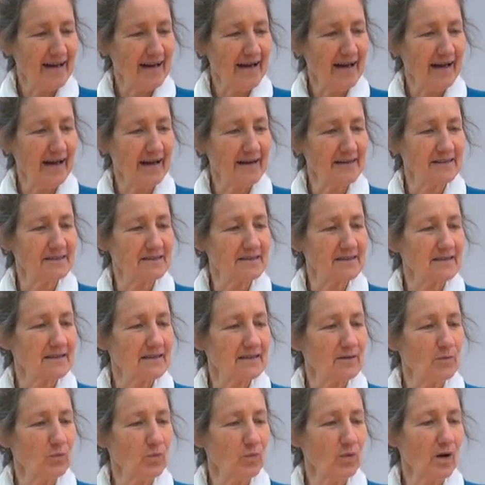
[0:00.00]
And
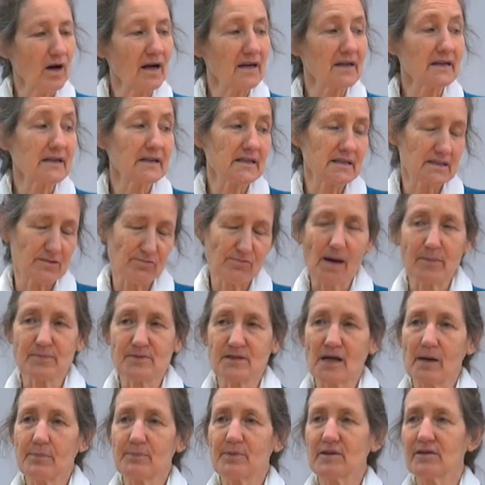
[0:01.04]
while he's
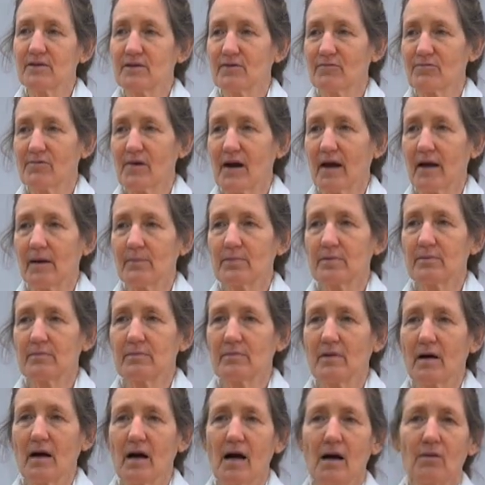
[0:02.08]
wrapped up in the wrap,
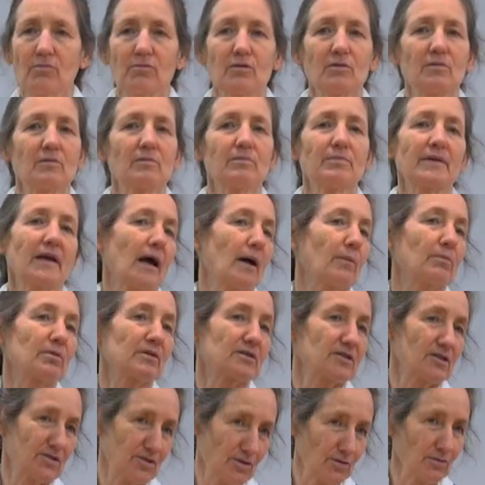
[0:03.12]
I will be able
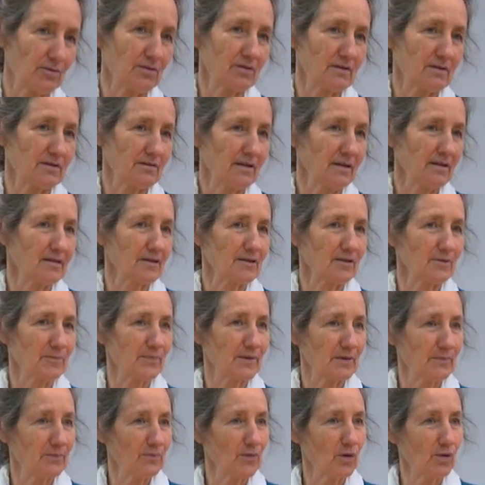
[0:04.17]
to talk a little
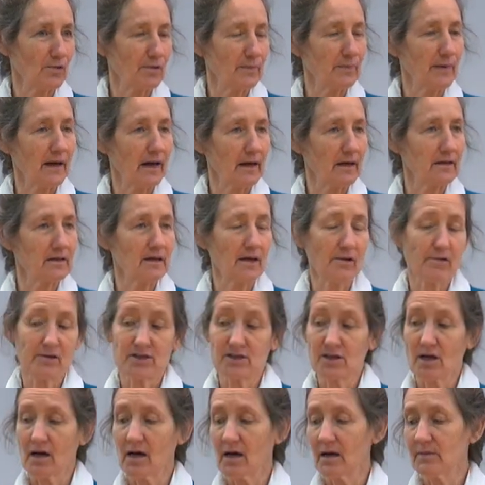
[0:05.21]
bit more about it. There are
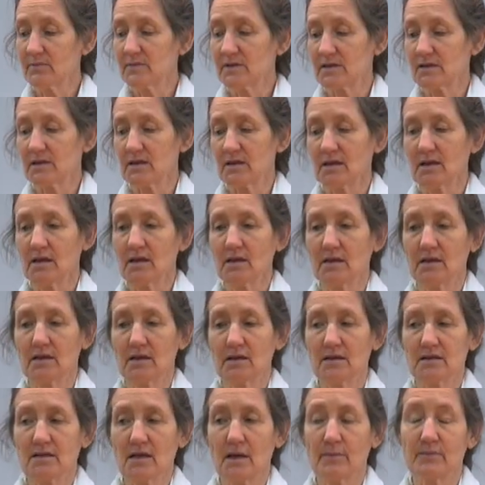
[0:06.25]
times in
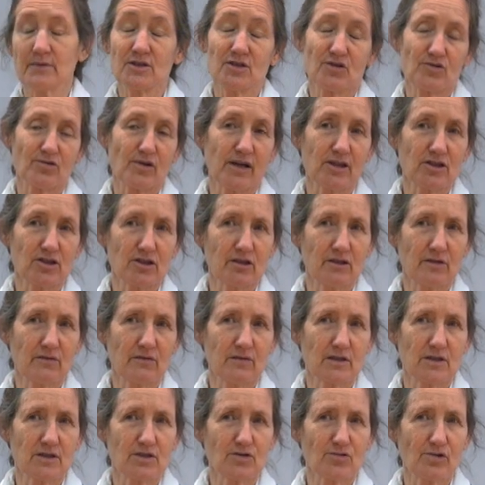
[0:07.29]
the demonstration of
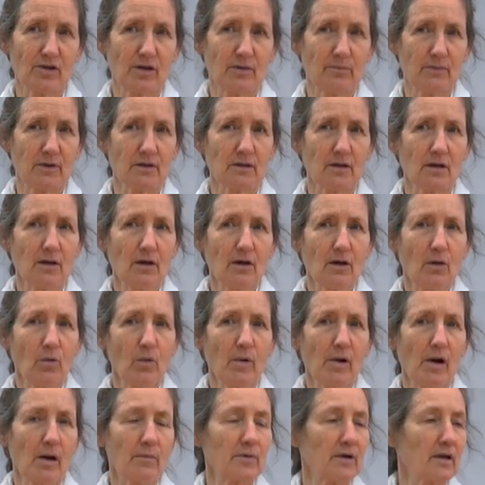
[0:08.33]
this treatment
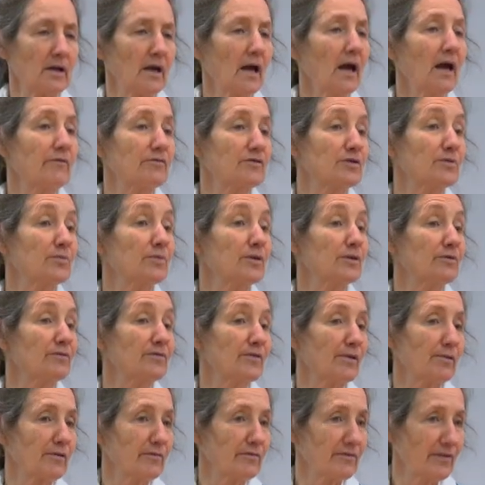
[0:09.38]
where I'm going to have to move
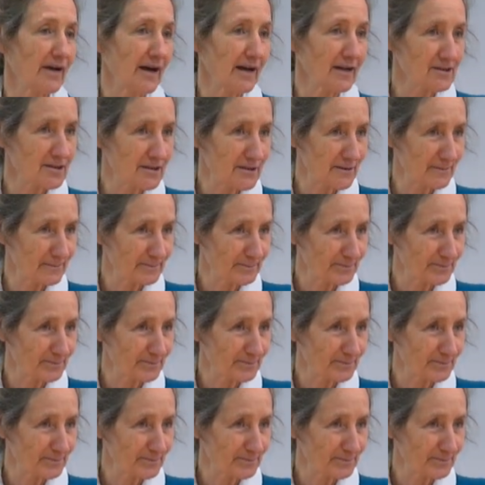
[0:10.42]
very fast,